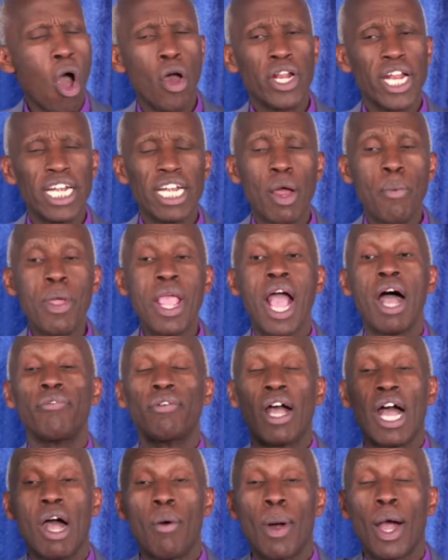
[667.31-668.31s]
Already we
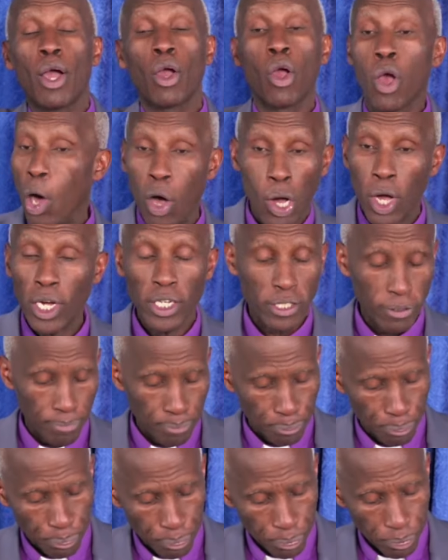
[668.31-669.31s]
have our
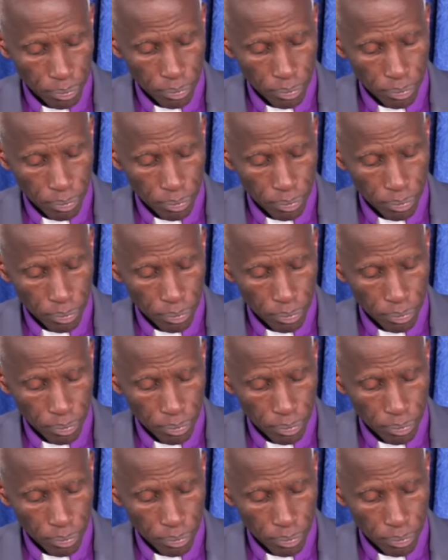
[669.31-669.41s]
God,